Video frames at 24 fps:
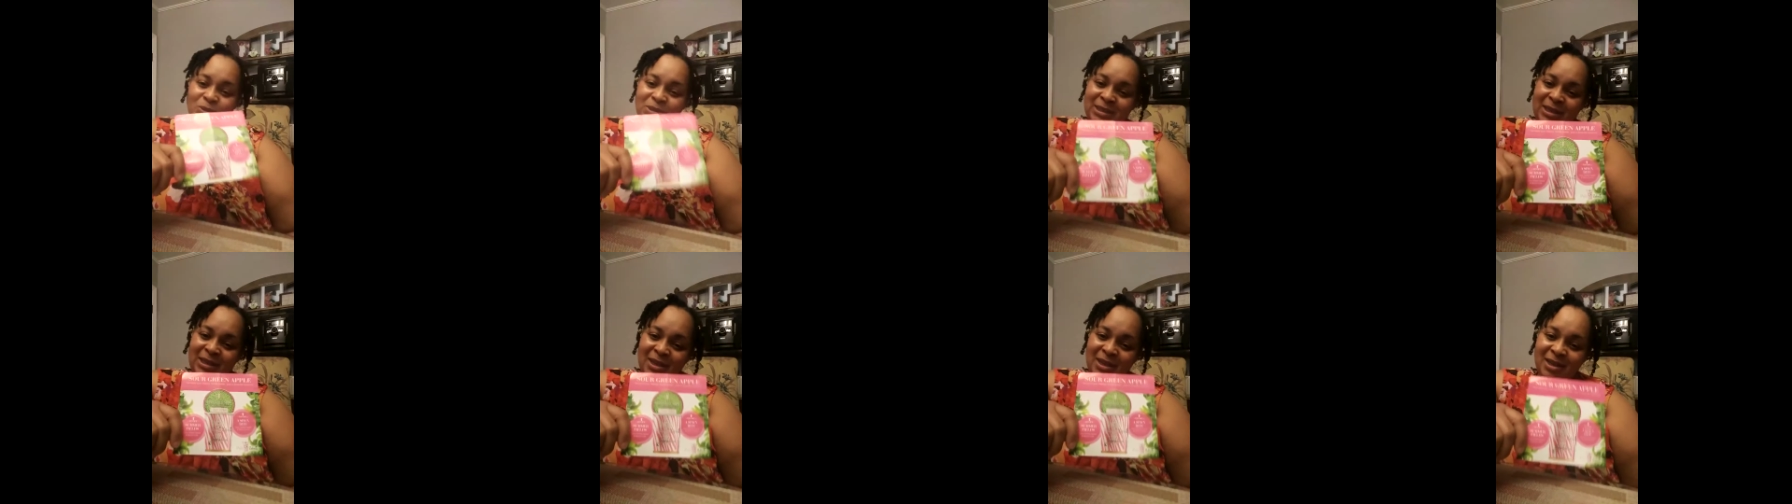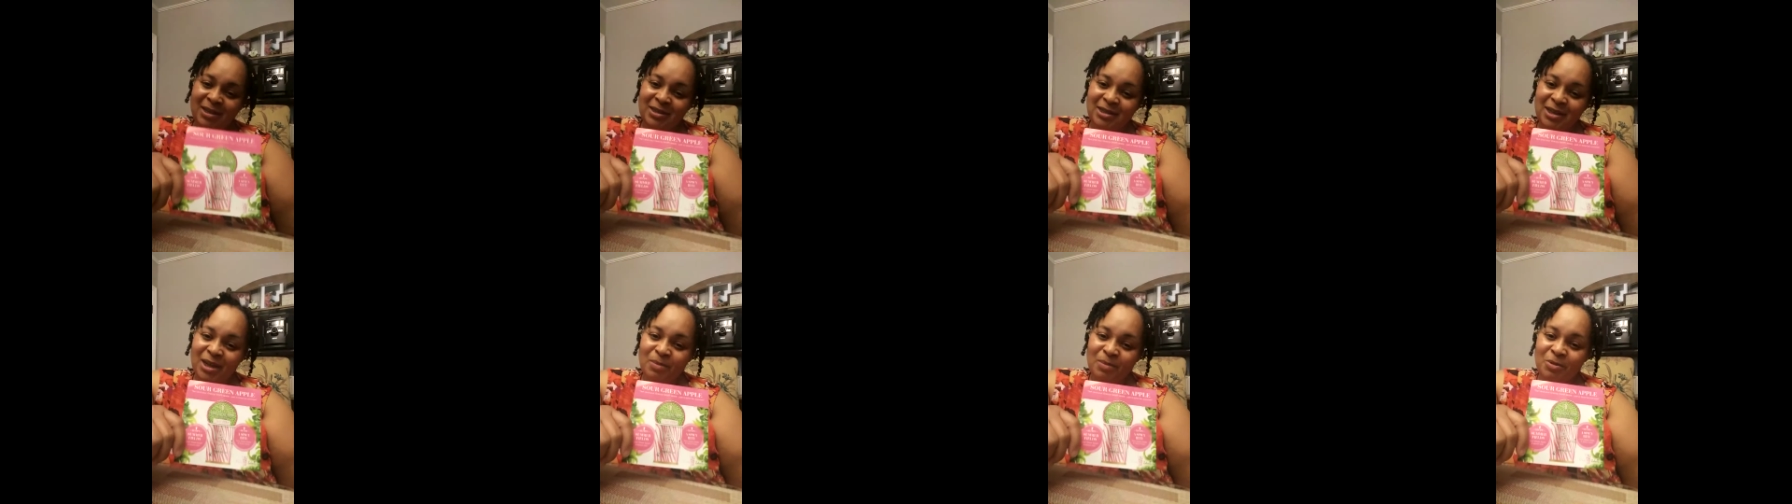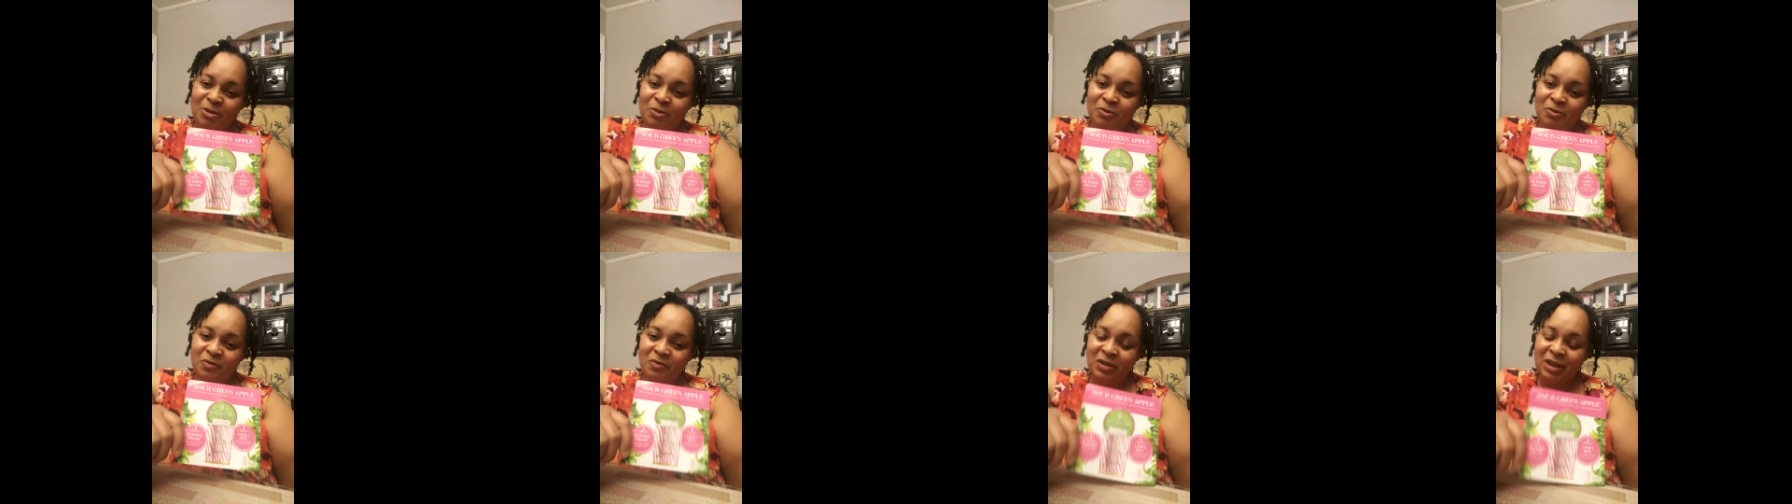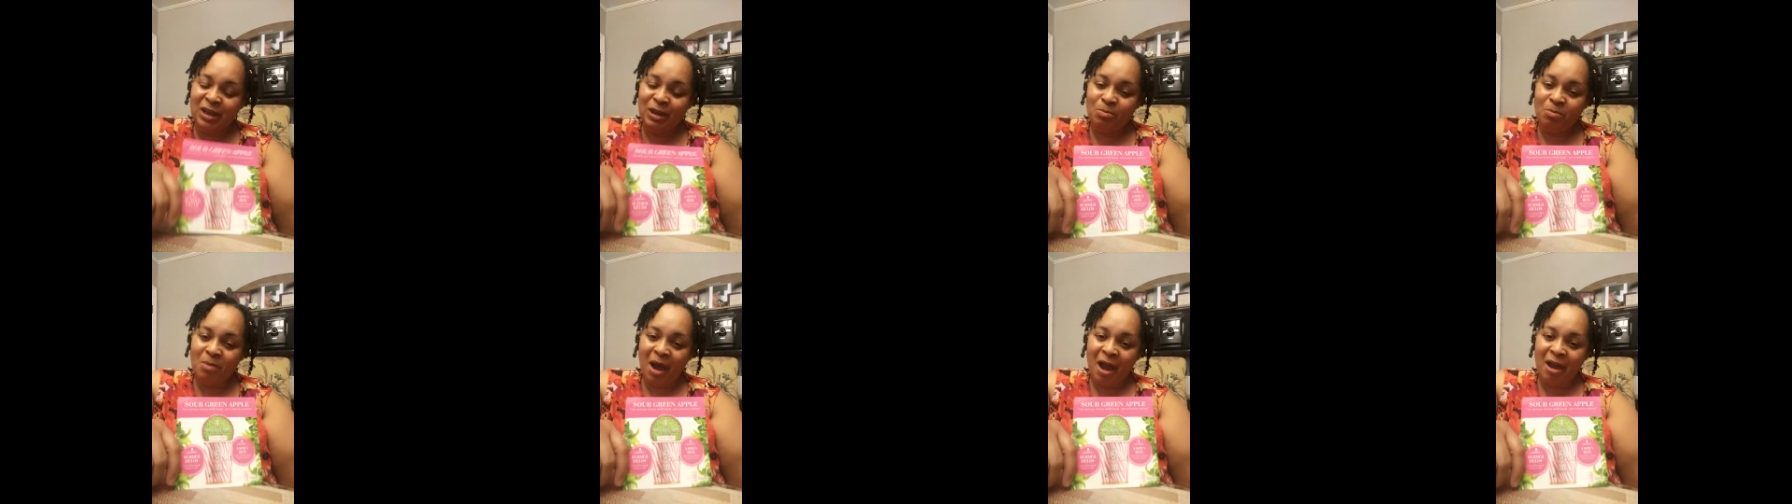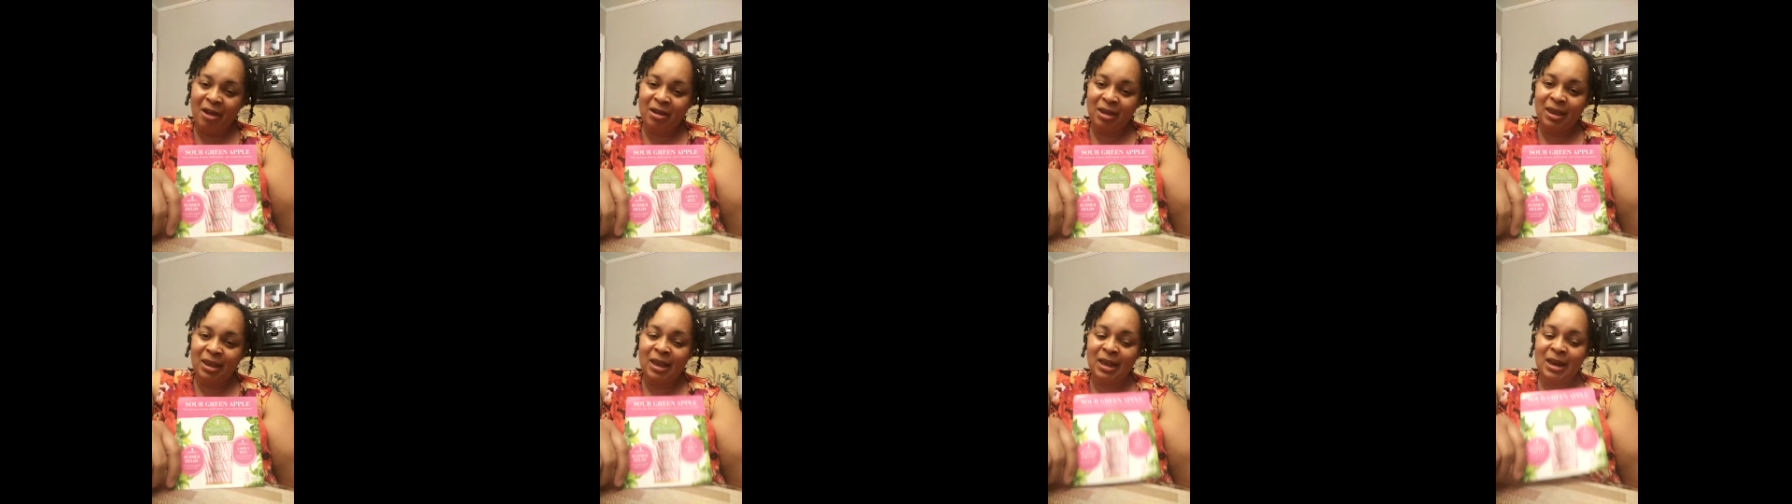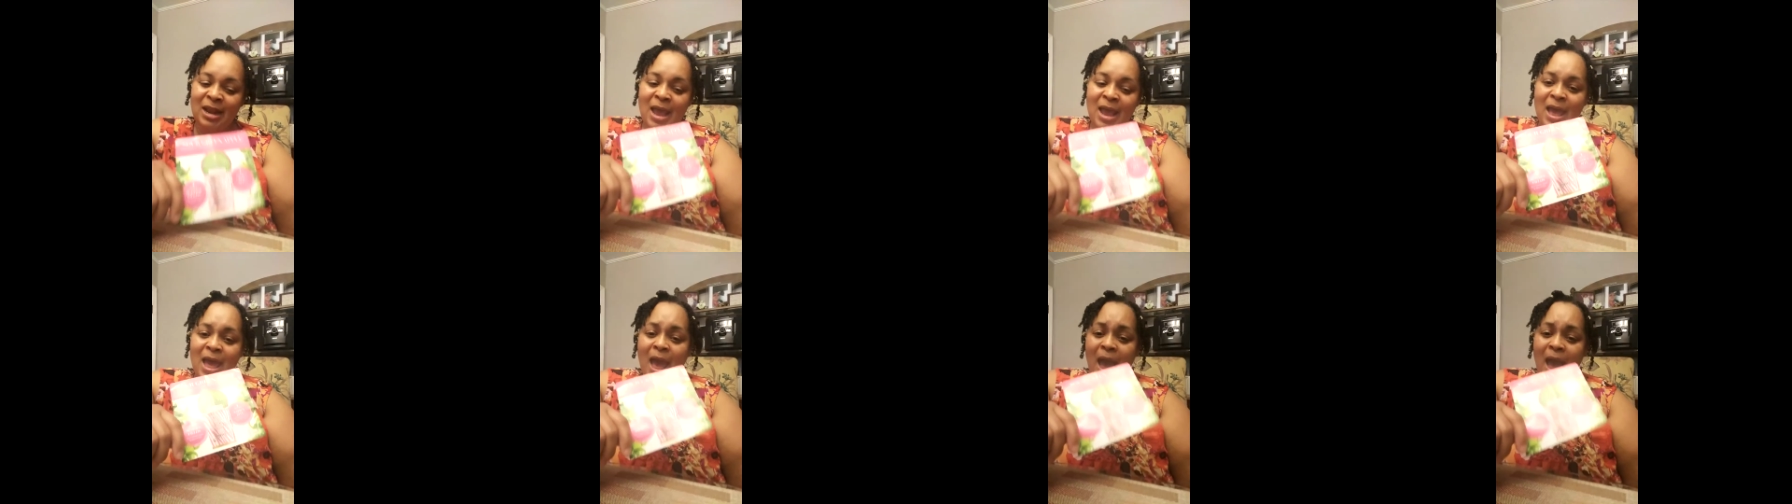TNW Flea
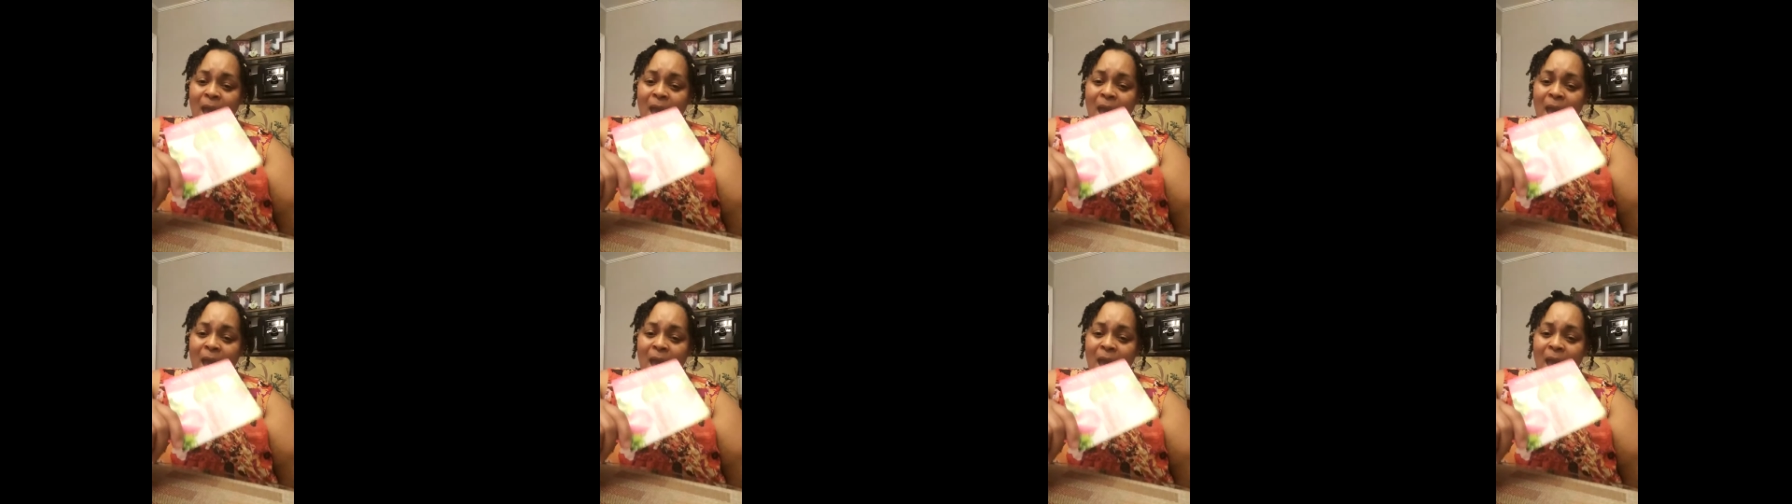Market.